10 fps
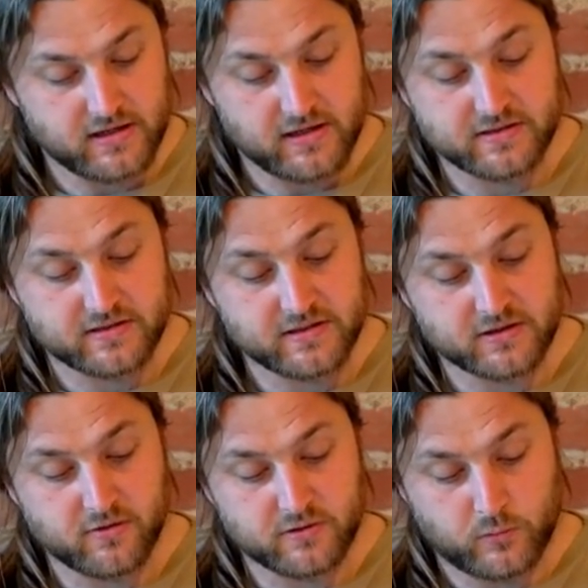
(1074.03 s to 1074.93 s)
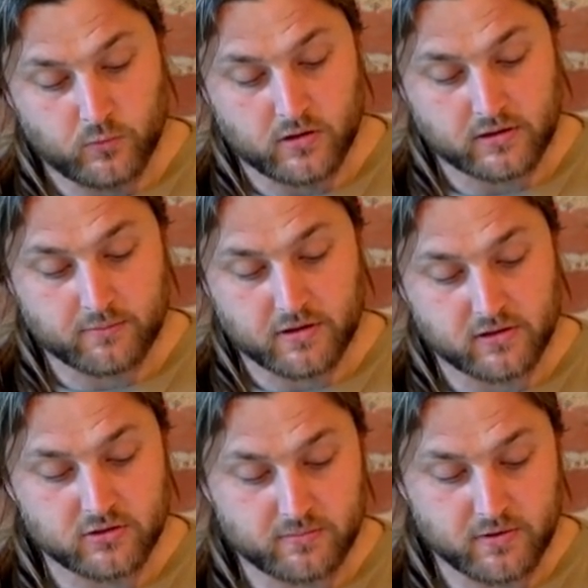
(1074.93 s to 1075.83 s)
Is this going to work? Am I
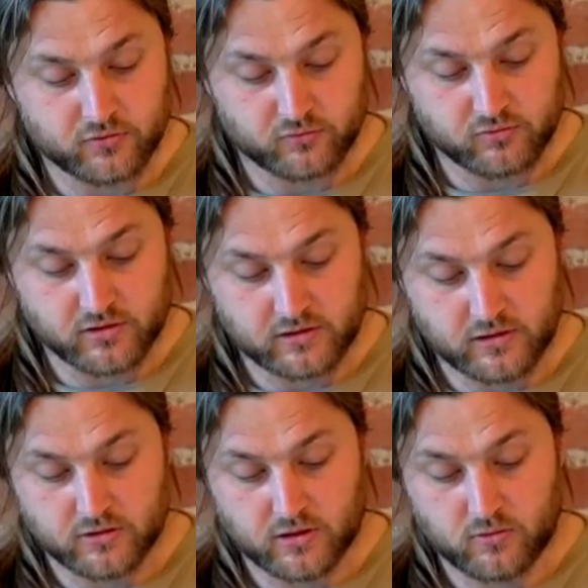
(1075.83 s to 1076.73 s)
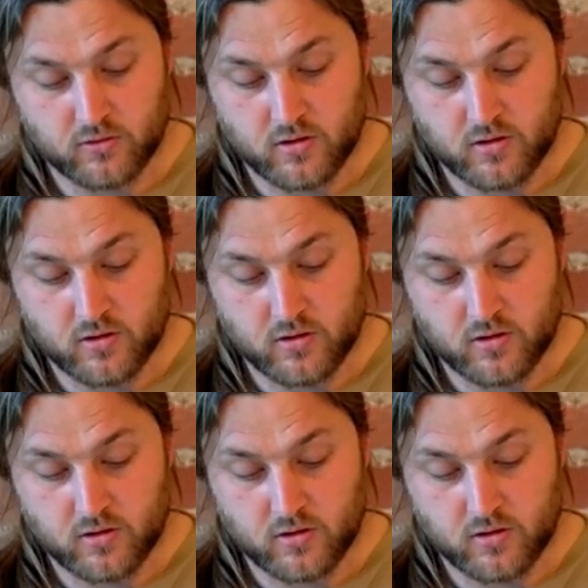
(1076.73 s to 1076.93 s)
going to be able to run a loco